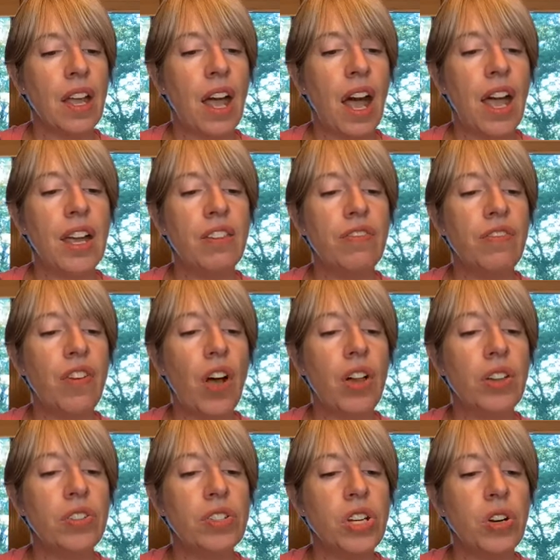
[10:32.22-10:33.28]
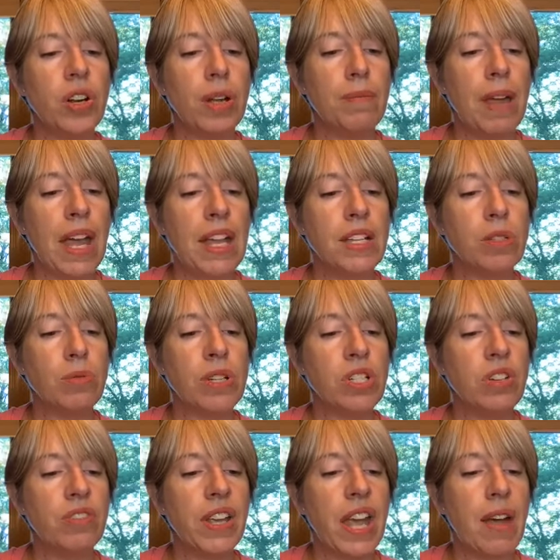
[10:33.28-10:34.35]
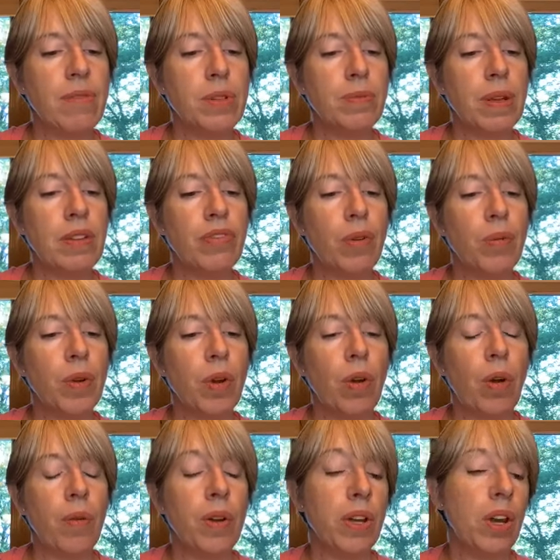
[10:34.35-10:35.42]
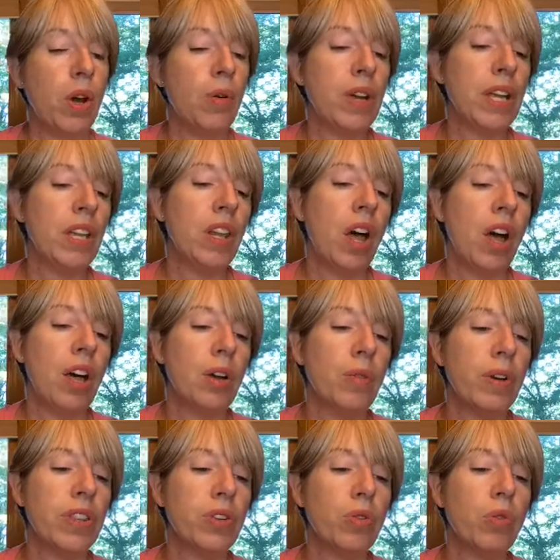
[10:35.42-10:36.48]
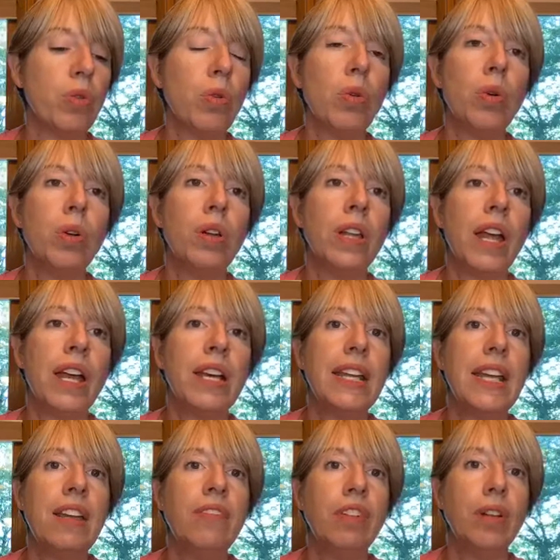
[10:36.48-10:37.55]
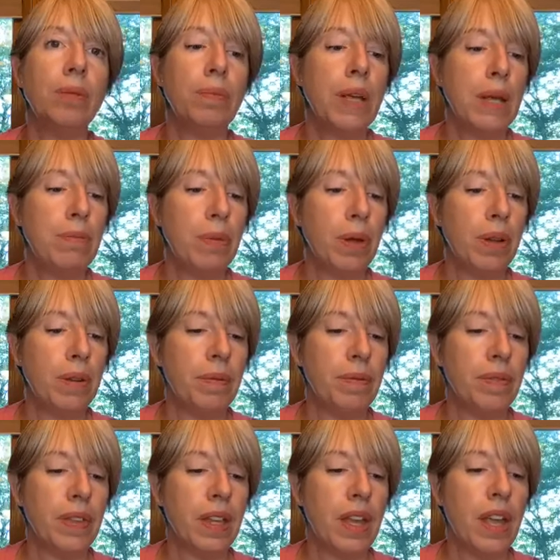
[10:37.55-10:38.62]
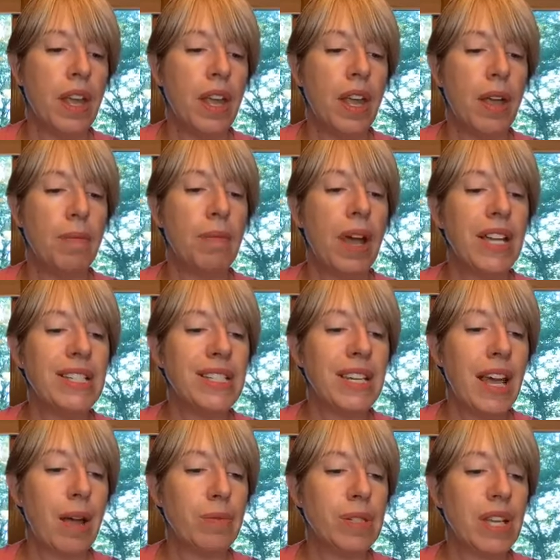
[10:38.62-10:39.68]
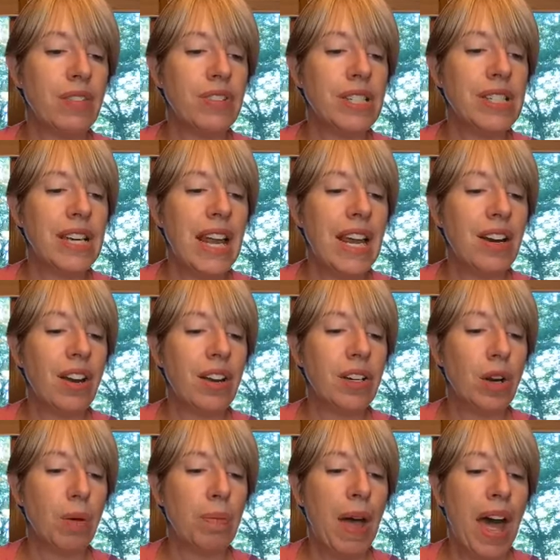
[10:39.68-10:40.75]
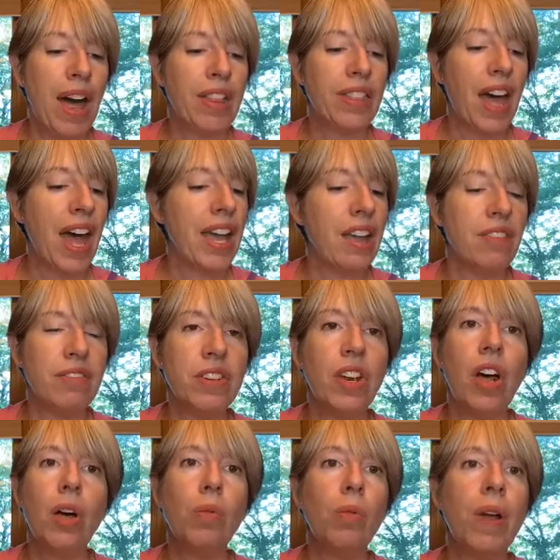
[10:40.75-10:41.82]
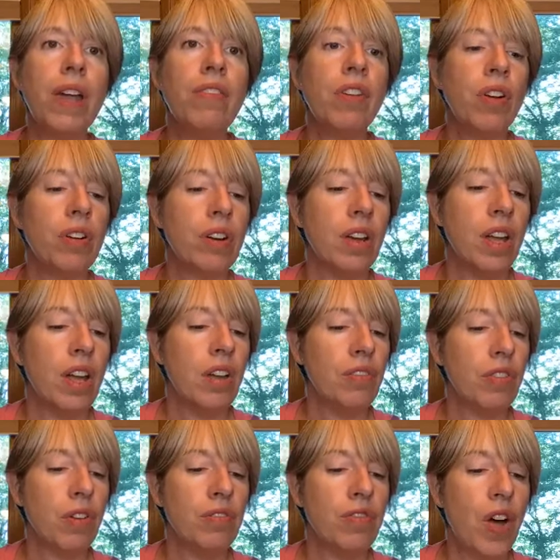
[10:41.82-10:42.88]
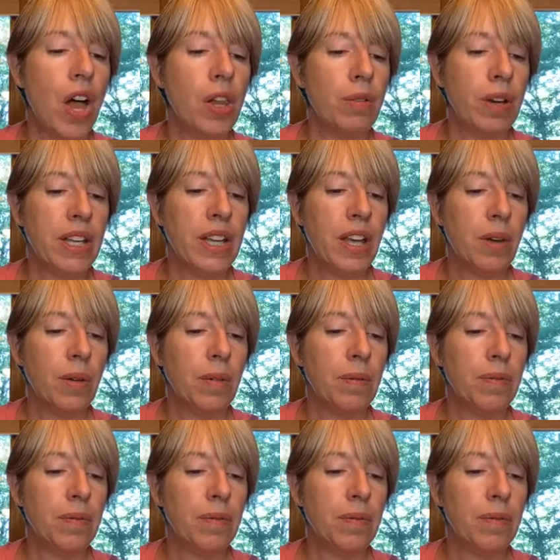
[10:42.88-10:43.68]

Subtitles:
I have followed your commands, which have kept me from going along with cruel and evil people. My steps have stayed on your path. I have not wavered from following you.